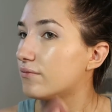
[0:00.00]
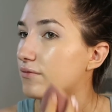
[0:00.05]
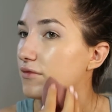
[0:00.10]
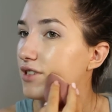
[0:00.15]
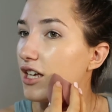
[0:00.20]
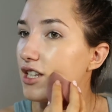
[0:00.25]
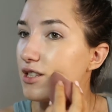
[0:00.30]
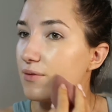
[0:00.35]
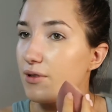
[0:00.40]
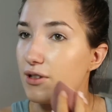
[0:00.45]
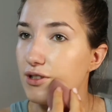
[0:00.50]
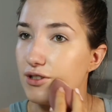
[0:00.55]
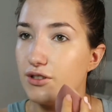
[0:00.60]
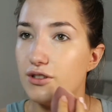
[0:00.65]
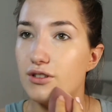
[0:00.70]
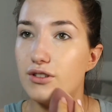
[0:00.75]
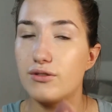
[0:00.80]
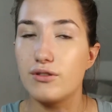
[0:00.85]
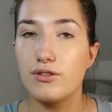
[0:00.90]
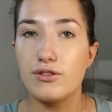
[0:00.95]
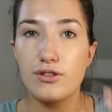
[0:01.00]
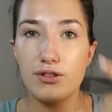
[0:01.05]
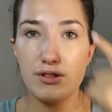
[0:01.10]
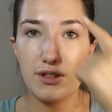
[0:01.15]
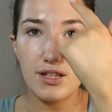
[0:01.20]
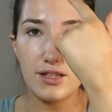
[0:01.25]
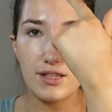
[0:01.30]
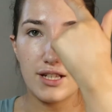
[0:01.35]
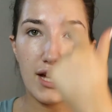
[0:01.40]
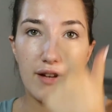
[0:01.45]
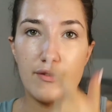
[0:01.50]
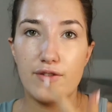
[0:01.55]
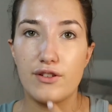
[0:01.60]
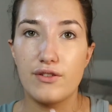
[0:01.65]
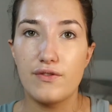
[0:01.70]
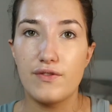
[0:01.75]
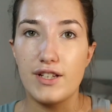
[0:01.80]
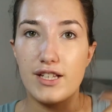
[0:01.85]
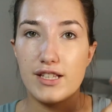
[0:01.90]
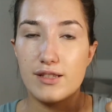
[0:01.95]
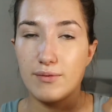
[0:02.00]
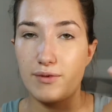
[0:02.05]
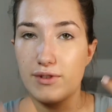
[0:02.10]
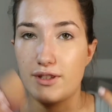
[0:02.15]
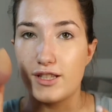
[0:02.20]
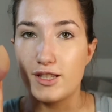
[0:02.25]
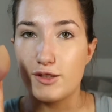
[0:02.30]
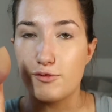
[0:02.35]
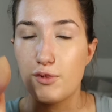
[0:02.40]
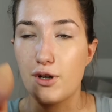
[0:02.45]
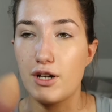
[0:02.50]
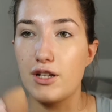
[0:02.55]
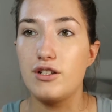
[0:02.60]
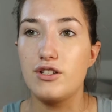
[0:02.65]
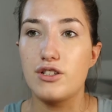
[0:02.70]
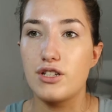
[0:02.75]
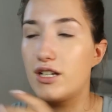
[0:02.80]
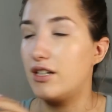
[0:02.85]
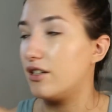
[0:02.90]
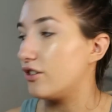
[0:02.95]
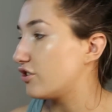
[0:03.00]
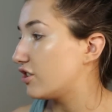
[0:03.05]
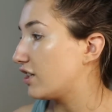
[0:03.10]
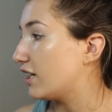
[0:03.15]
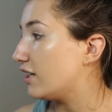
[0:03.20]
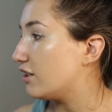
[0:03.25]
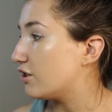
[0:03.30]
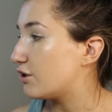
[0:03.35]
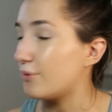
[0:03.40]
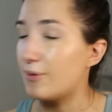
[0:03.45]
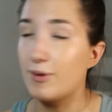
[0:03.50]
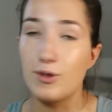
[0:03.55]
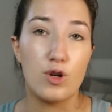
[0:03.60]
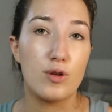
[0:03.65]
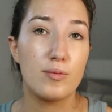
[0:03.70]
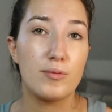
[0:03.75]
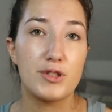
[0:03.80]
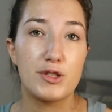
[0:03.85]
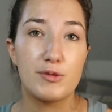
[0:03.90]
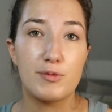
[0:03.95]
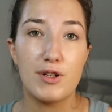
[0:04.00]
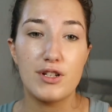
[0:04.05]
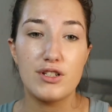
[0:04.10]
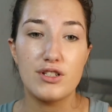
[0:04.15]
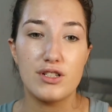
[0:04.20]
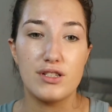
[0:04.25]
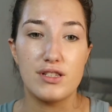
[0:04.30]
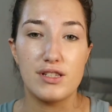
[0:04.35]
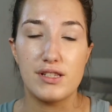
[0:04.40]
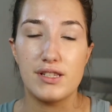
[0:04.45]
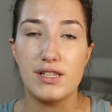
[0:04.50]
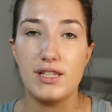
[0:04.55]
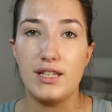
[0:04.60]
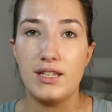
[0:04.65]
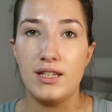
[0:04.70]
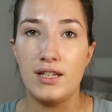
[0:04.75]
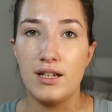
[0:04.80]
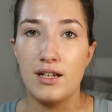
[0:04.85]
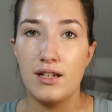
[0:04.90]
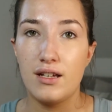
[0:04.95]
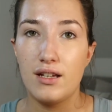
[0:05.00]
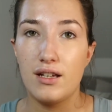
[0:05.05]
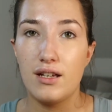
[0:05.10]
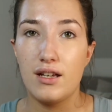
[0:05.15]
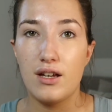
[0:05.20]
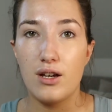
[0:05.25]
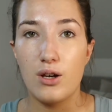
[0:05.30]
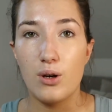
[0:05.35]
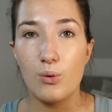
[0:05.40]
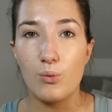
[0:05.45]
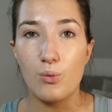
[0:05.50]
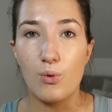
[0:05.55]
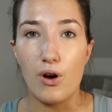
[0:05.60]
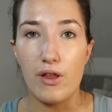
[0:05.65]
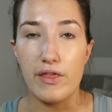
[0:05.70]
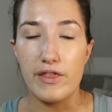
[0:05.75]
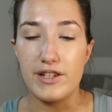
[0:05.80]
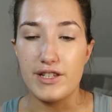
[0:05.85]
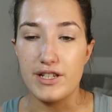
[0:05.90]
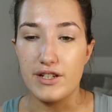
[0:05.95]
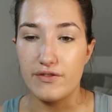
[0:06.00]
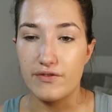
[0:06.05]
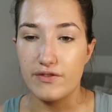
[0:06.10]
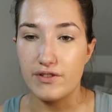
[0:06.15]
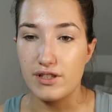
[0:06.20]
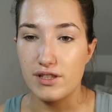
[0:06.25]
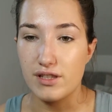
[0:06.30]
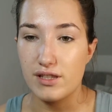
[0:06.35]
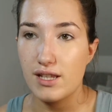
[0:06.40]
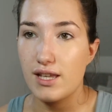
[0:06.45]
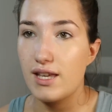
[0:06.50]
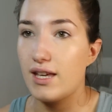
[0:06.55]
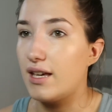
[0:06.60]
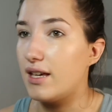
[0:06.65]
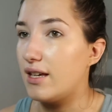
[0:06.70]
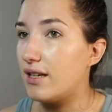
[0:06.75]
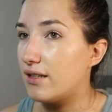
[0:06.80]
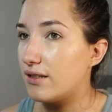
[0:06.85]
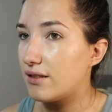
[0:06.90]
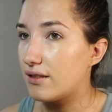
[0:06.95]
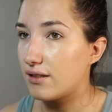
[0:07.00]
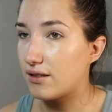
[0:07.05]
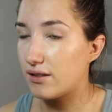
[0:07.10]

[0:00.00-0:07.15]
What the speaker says: That's what I'll do. So I'll do this half of the face with this sponge and I'll change my normal sponge and see what the difference is.